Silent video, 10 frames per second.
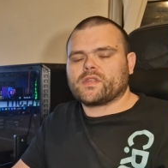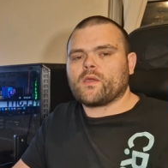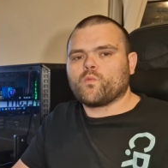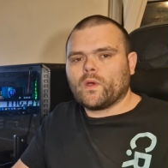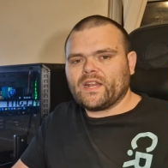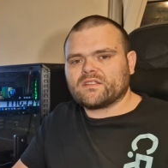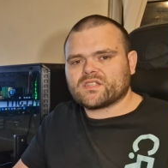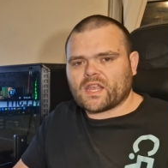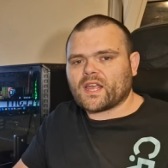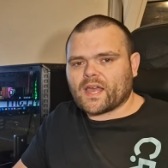they will
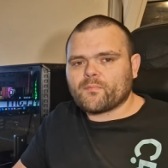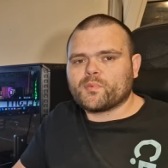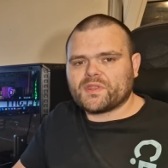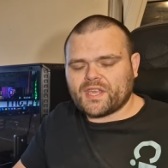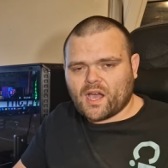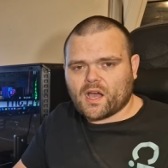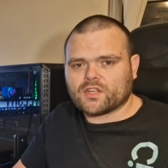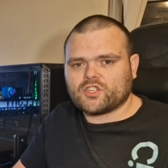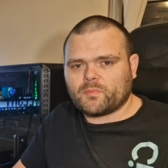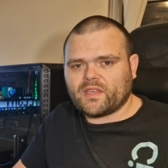sync up with the
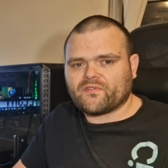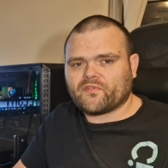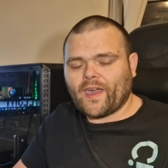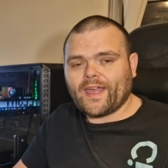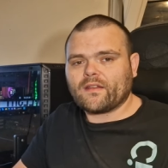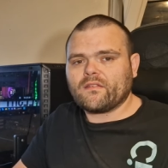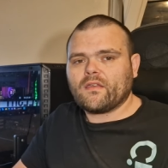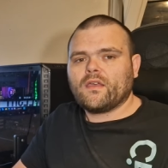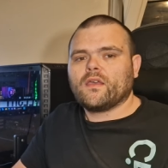RGB effect,